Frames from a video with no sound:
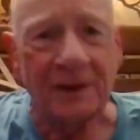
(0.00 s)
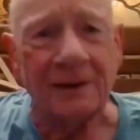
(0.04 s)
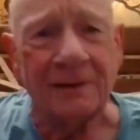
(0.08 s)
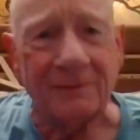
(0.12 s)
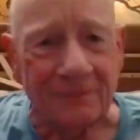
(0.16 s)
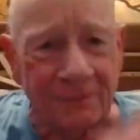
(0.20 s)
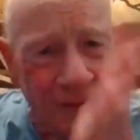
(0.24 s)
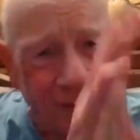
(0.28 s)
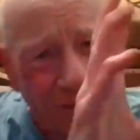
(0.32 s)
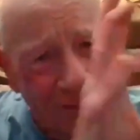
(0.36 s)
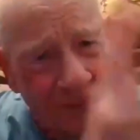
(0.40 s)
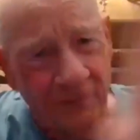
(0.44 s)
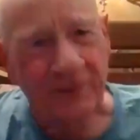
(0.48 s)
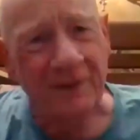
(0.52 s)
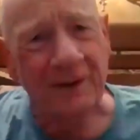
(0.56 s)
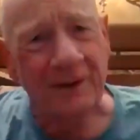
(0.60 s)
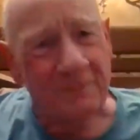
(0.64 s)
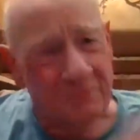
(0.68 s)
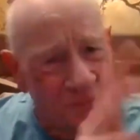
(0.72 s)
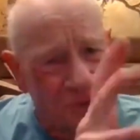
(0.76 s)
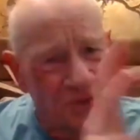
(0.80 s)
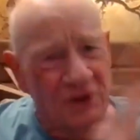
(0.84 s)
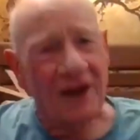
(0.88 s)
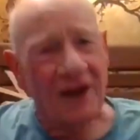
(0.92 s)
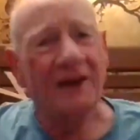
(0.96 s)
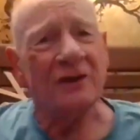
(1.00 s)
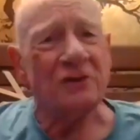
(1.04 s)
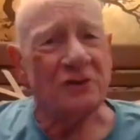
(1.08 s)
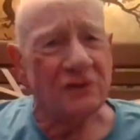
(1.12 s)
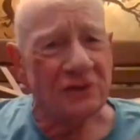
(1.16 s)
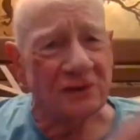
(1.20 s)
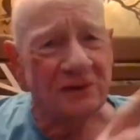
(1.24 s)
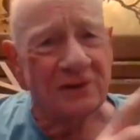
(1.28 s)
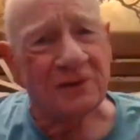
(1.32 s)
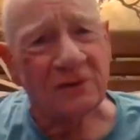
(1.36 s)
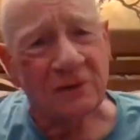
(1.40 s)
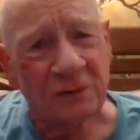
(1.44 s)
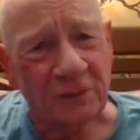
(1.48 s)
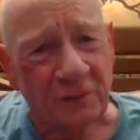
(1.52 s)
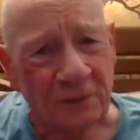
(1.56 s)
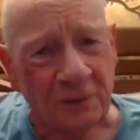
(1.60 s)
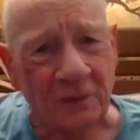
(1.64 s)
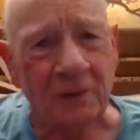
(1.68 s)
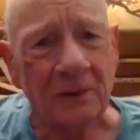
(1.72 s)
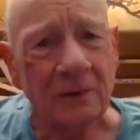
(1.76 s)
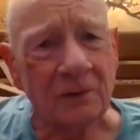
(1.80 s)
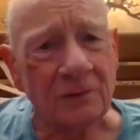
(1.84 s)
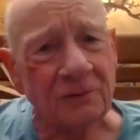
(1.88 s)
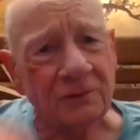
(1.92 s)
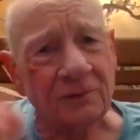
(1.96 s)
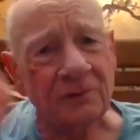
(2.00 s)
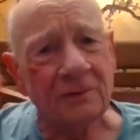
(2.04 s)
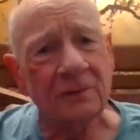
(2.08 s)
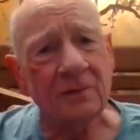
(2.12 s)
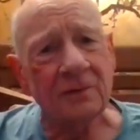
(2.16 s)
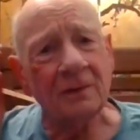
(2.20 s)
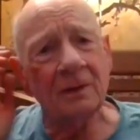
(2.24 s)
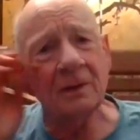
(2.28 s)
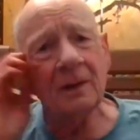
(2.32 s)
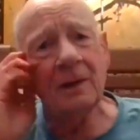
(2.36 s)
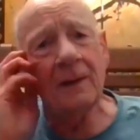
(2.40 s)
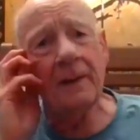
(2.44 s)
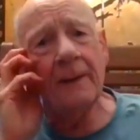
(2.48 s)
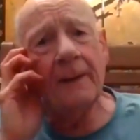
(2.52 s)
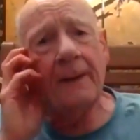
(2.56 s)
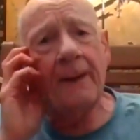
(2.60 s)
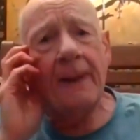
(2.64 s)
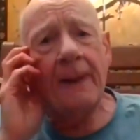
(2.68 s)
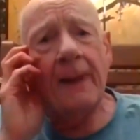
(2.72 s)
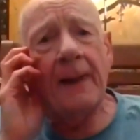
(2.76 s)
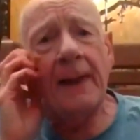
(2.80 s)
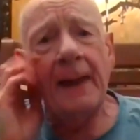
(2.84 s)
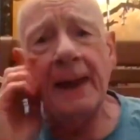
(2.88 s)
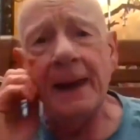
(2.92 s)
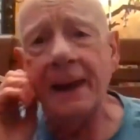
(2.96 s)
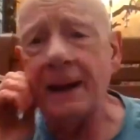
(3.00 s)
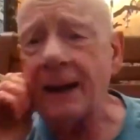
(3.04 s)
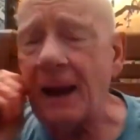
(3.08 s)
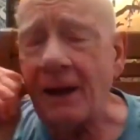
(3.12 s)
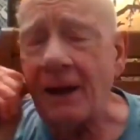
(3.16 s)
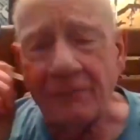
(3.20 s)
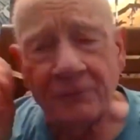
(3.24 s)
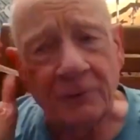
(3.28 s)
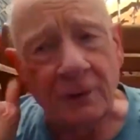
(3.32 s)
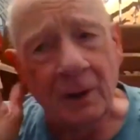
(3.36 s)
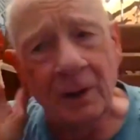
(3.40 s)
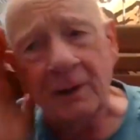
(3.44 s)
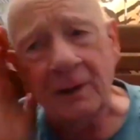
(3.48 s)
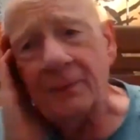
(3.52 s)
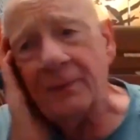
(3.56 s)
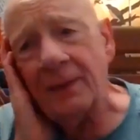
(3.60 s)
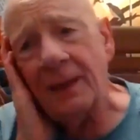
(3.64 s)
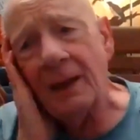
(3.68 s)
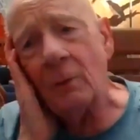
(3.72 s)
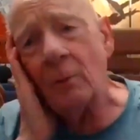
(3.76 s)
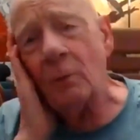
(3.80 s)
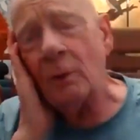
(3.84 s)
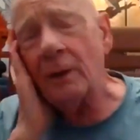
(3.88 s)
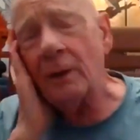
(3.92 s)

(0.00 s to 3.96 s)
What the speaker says: think of all the objections first. And I've done it